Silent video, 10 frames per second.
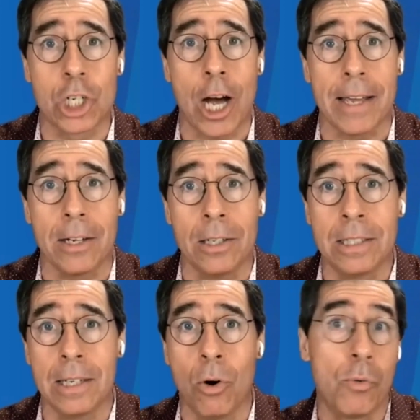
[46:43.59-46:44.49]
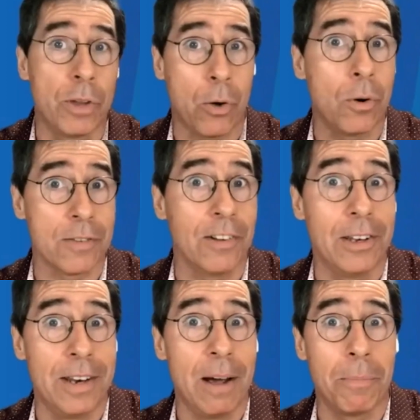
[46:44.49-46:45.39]
child over the course of
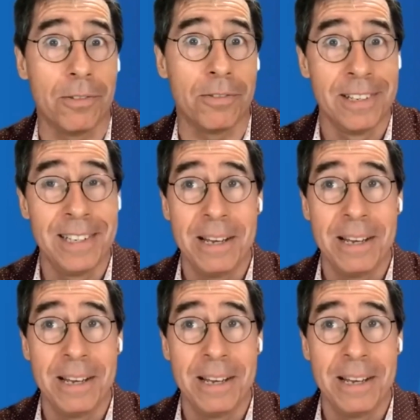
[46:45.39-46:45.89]
a number of